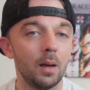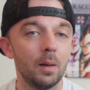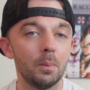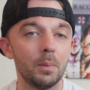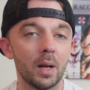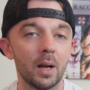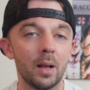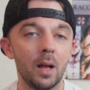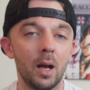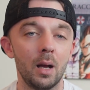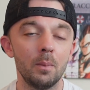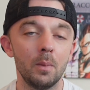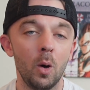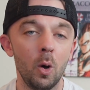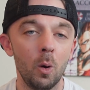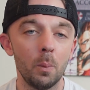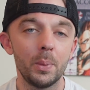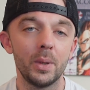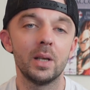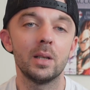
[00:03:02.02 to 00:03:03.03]
but I'm
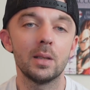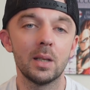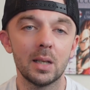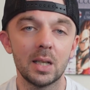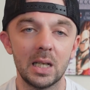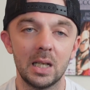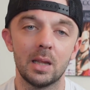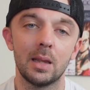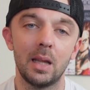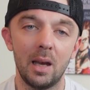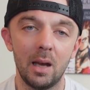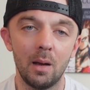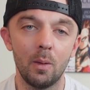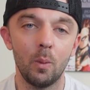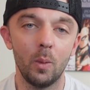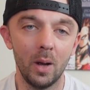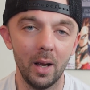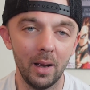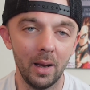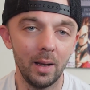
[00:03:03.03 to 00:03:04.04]
hoping to get that
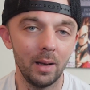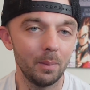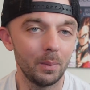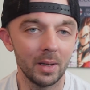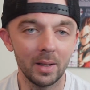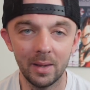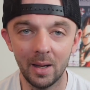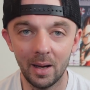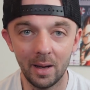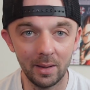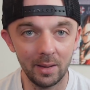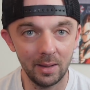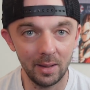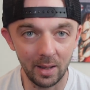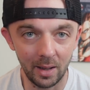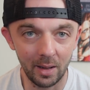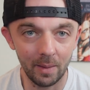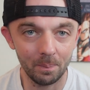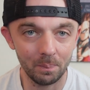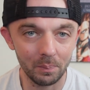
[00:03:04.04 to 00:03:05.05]
way, but not
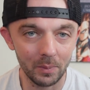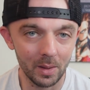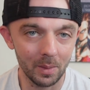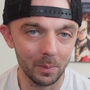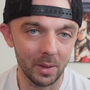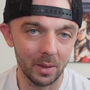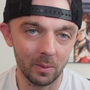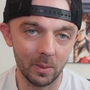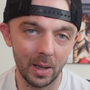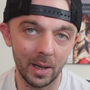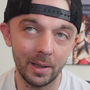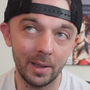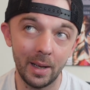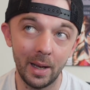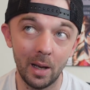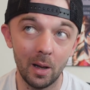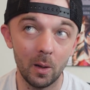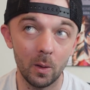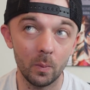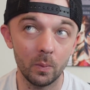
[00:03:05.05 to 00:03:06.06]
yet. But right
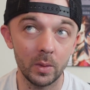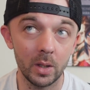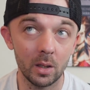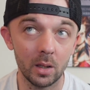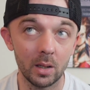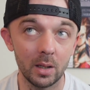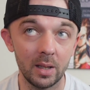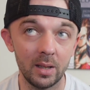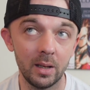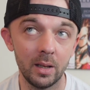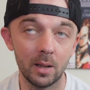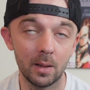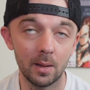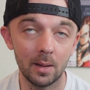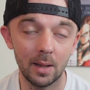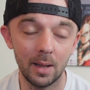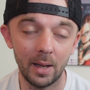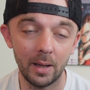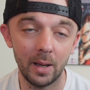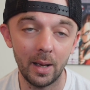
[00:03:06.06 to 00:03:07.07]
now you're going to hear a
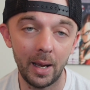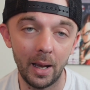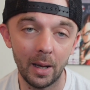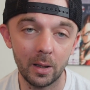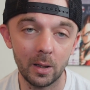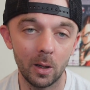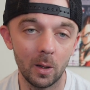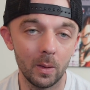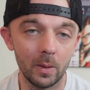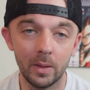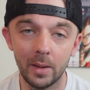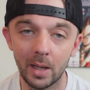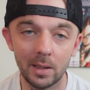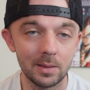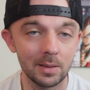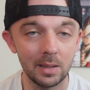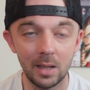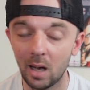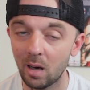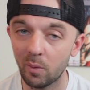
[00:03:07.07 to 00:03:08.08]
lot of echo, and
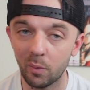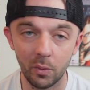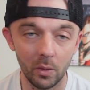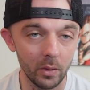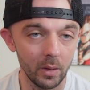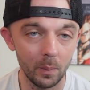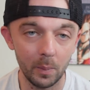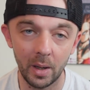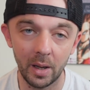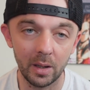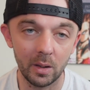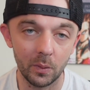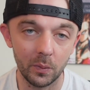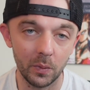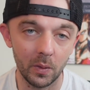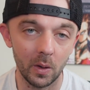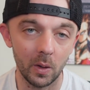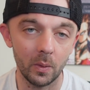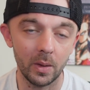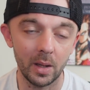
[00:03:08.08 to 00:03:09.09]
that's not from the
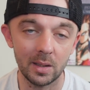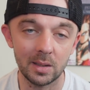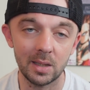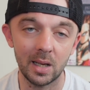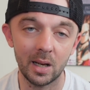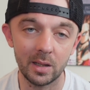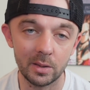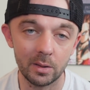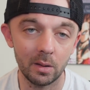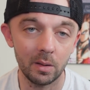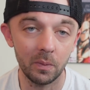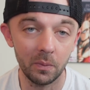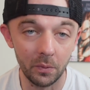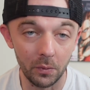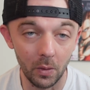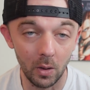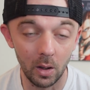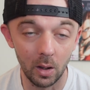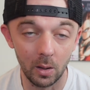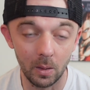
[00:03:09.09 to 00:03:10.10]
microphone. That's actually
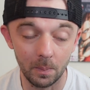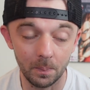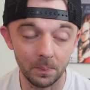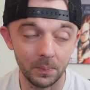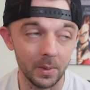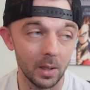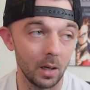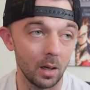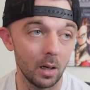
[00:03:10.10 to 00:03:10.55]
from